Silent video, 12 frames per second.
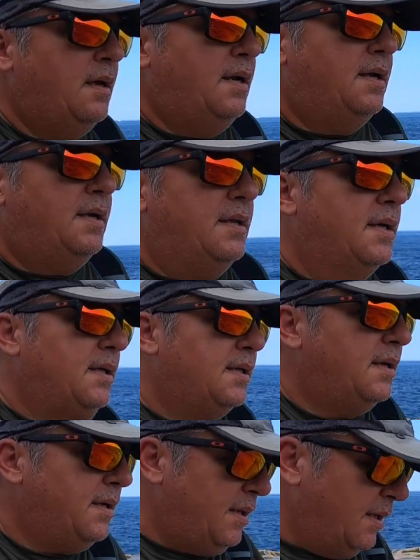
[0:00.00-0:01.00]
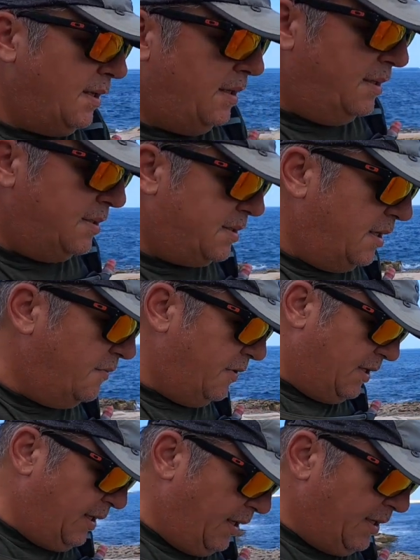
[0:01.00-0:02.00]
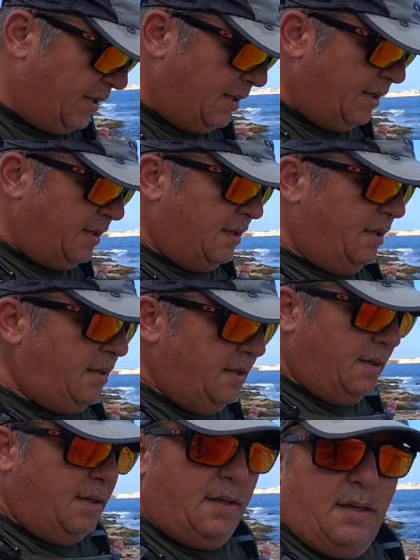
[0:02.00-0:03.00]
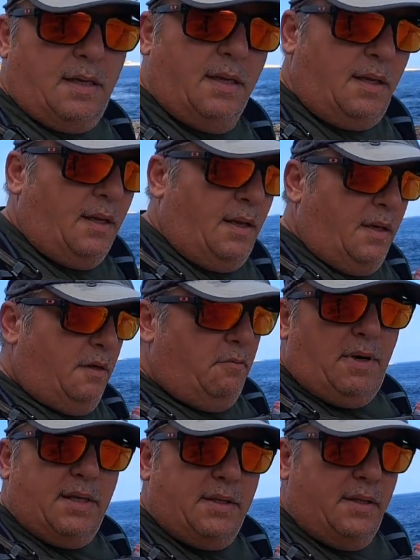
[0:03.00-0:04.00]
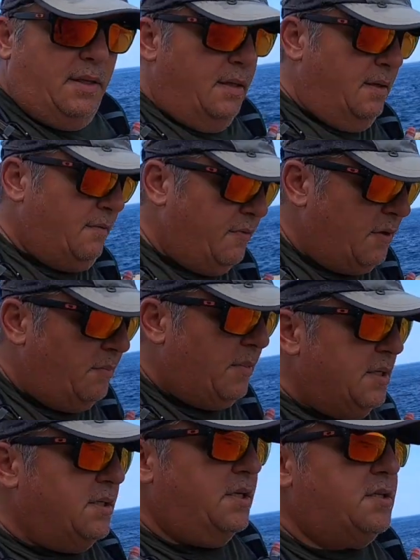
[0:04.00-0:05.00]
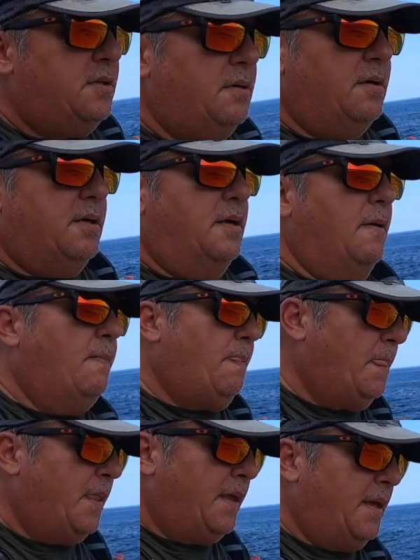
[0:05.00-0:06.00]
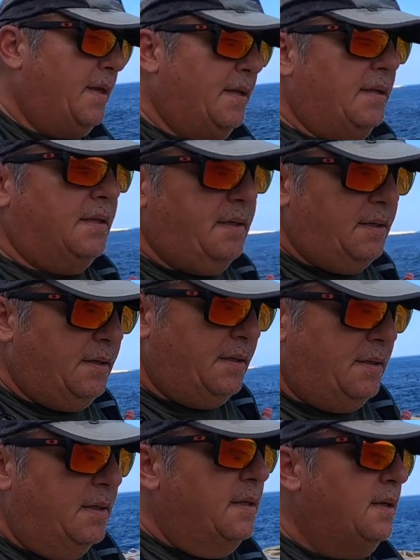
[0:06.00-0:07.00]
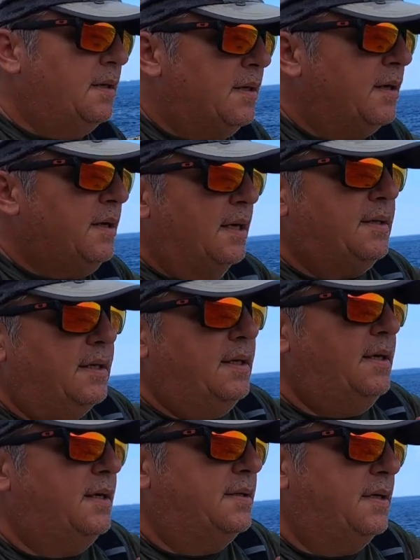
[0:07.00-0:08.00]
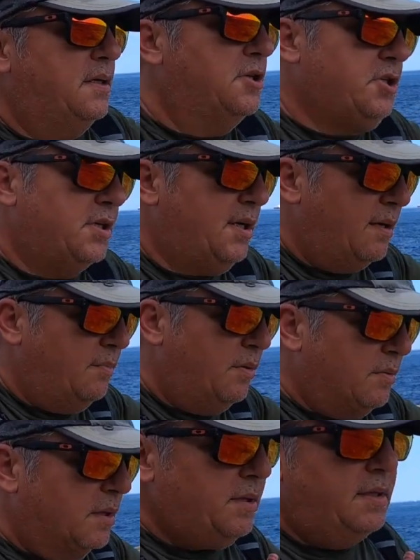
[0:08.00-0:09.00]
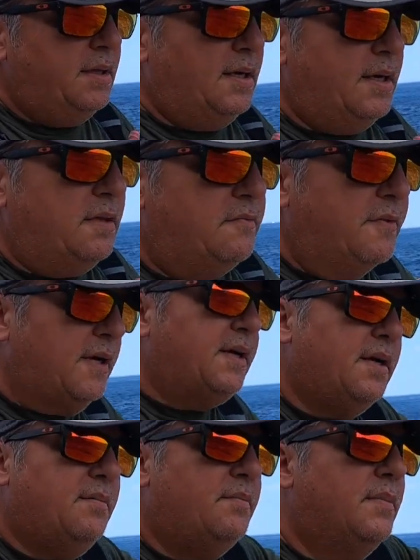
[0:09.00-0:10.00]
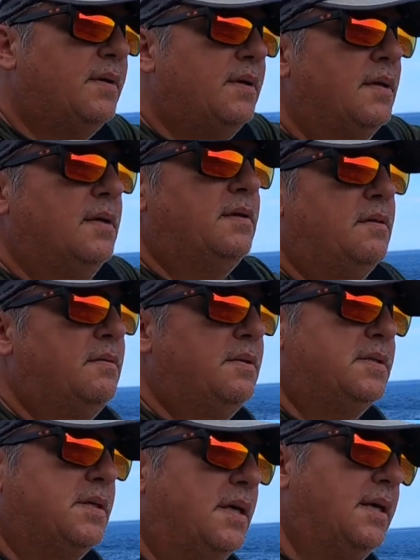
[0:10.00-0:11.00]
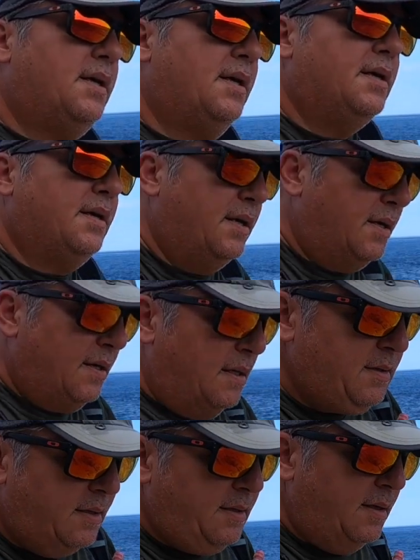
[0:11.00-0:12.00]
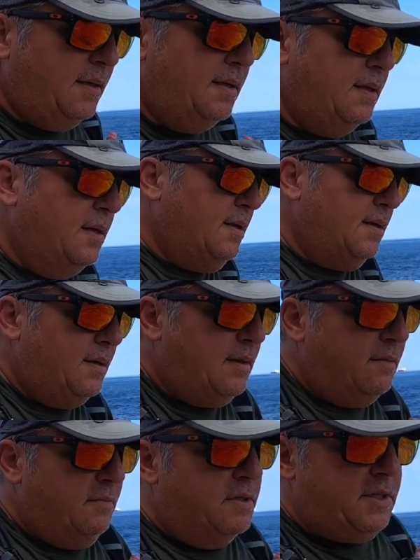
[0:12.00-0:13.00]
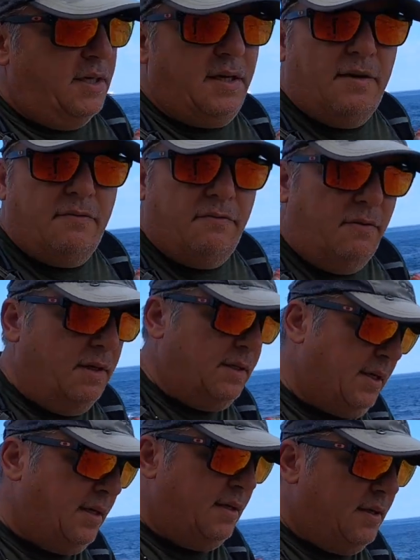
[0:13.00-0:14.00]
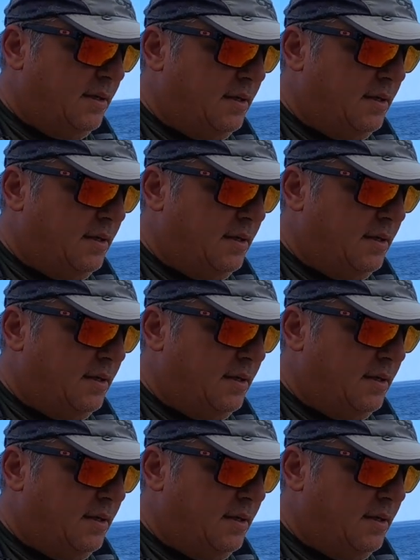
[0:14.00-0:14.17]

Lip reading: Another thing that I discovered lately, one from Marsaxlokk can get a traditional boat and ferry him to this area here, which I have one day